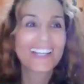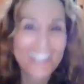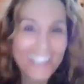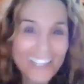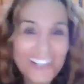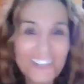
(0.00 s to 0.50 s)

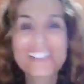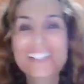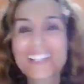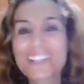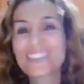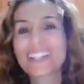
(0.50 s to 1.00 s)
Here it's
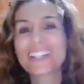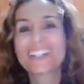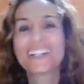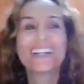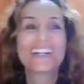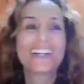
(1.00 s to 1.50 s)
evening,
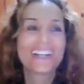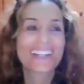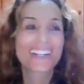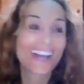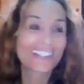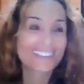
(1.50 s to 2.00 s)

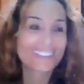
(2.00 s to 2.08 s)
night